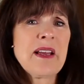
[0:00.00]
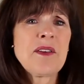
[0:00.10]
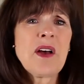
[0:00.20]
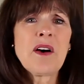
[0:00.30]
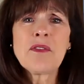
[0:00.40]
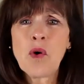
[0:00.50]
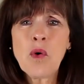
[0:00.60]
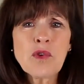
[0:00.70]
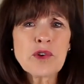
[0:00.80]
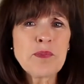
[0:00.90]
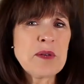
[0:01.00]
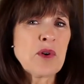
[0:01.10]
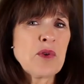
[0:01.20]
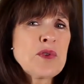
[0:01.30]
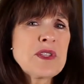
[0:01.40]
of older
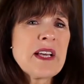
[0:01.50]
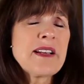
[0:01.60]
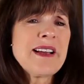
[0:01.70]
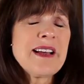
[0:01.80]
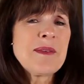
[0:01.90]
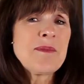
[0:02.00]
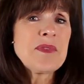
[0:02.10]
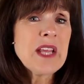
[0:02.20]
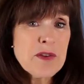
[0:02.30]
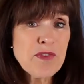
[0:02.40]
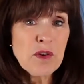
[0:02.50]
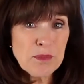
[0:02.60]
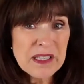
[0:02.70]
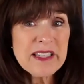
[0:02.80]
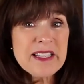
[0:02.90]
people who said they felt
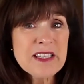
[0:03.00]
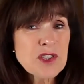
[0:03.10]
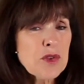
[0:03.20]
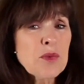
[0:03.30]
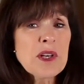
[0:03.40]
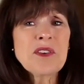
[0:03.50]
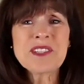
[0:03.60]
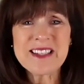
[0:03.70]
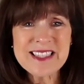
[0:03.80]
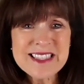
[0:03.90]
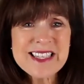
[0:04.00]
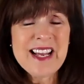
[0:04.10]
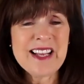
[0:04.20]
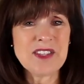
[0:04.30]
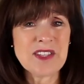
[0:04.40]
pleased, thrilled, and
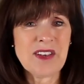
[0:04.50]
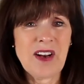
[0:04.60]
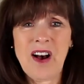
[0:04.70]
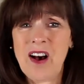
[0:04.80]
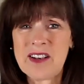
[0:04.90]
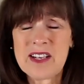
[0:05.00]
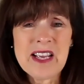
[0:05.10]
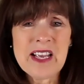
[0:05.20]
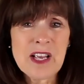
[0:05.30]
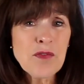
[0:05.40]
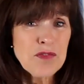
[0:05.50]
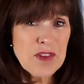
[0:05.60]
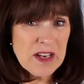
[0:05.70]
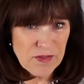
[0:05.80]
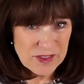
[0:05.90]
content if
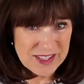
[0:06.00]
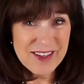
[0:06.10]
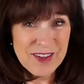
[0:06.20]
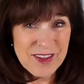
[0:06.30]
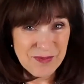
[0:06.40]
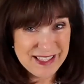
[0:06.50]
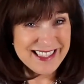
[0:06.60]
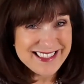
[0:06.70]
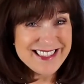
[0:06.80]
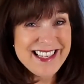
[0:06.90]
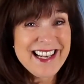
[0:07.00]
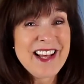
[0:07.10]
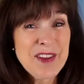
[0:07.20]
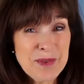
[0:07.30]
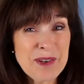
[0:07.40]
they felt pleased,
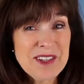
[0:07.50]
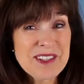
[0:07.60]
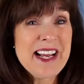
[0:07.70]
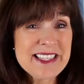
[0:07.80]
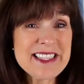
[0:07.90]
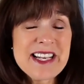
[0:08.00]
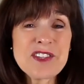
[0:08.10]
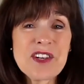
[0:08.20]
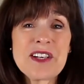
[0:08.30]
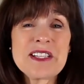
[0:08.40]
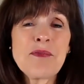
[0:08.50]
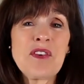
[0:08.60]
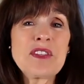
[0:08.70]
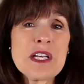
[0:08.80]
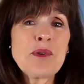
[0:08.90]
thrilled, and content on a
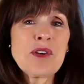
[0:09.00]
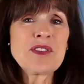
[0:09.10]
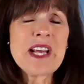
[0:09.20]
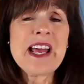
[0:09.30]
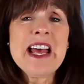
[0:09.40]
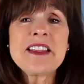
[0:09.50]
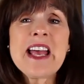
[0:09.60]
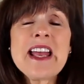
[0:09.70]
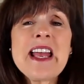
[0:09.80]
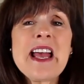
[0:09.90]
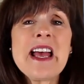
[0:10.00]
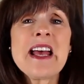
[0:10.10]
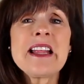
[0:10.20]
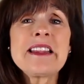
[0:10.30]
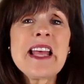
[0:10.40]
typical day.
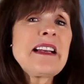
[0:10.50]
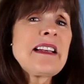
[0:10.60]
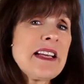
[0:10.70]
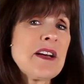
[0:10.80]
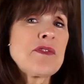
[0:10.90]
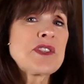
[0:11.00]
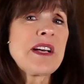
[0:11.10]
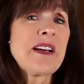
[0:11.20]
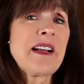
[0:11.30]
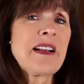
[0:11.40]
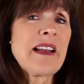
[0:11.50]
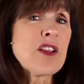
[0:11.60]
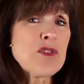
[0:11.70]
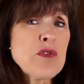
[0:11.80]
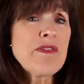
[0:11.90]
They lived
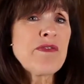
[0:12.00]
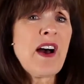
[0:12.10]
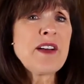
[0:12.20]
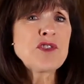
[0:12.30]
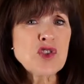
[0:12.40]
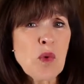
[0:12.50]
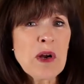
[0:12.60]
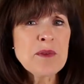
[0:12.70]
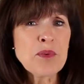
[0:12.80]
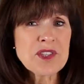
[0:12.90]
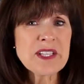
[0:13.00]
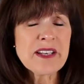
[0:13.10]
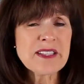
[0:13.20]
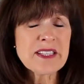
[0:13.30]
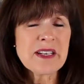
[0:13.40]
like 35 to 20%